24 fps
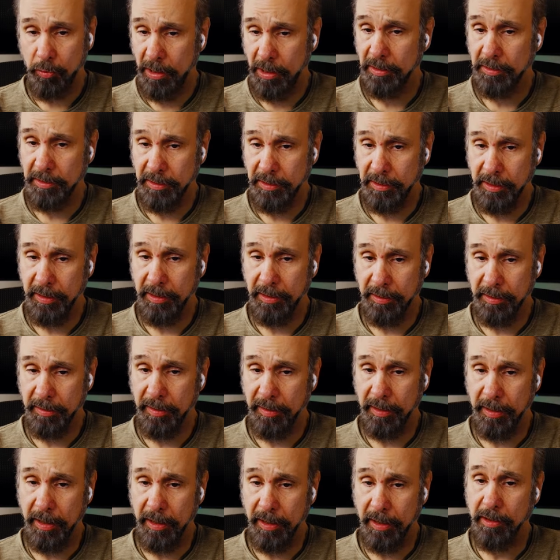quality
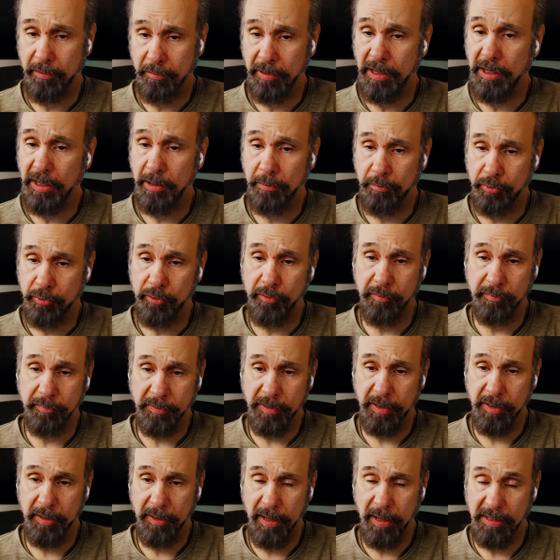it really improved
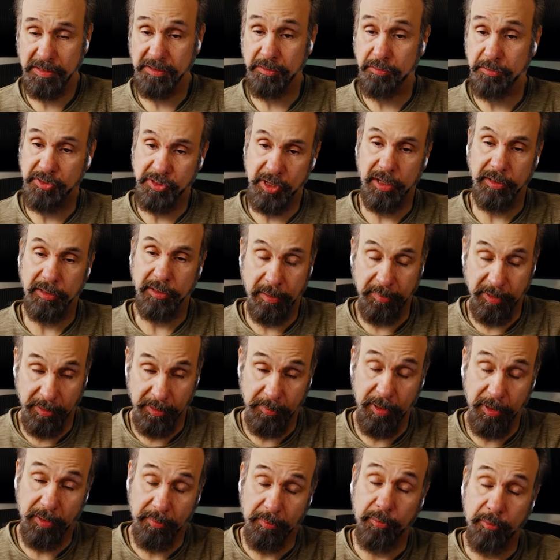as a result. I
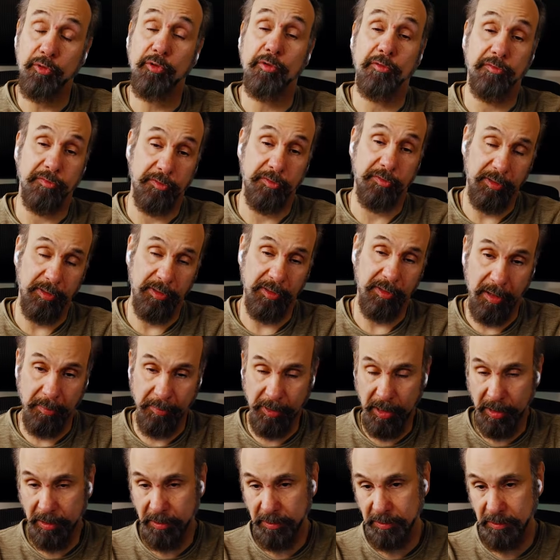mean, improved. I
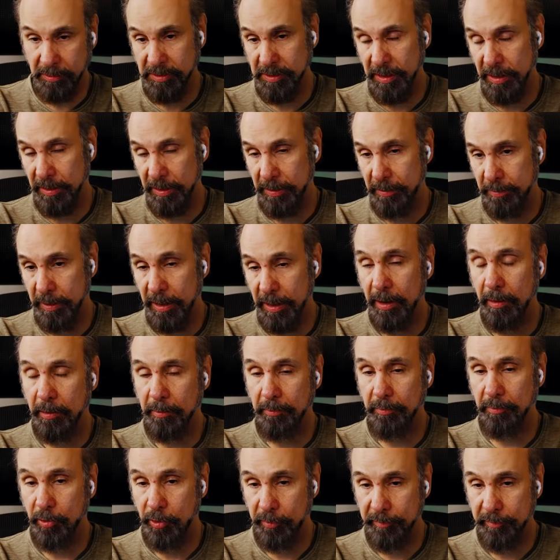didn't say they
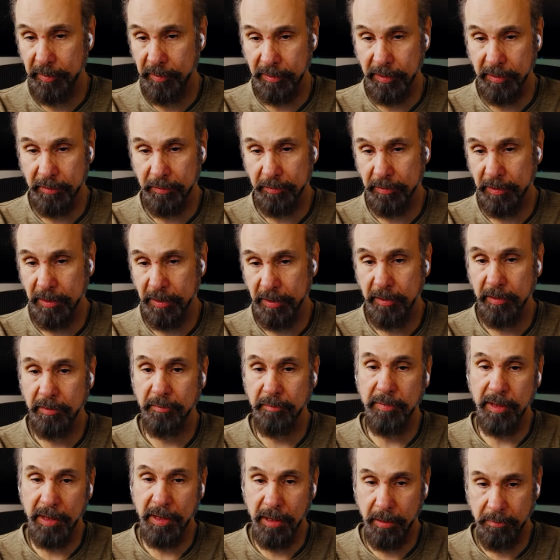became perfect. They
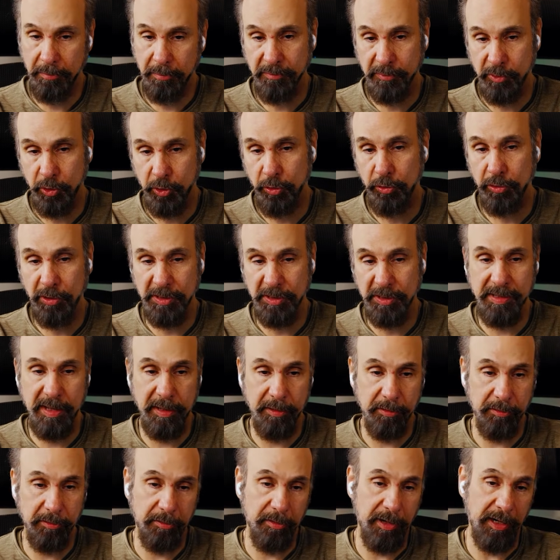didn't become Toyota
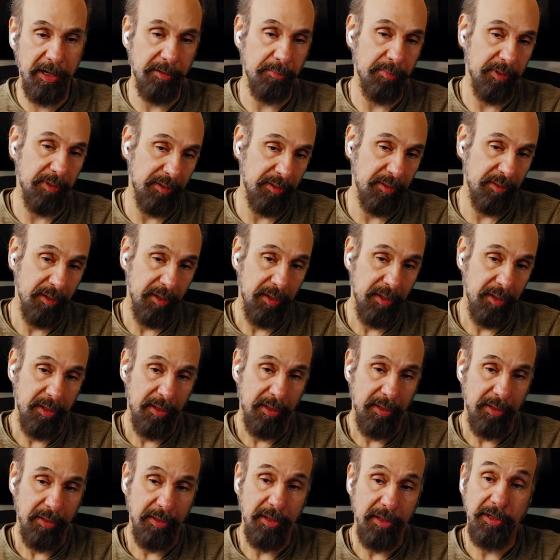standard, right? But
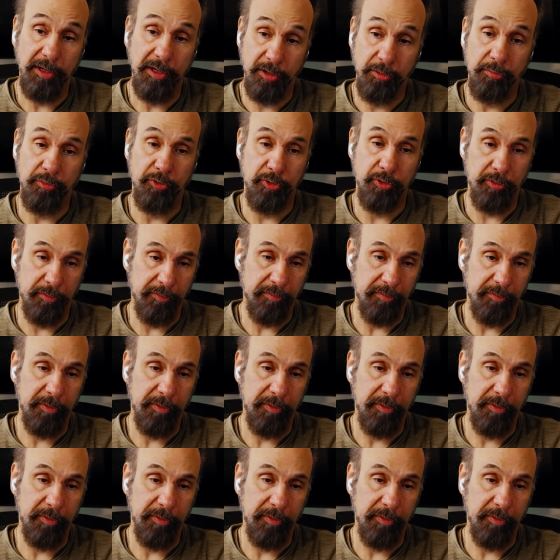they did improve.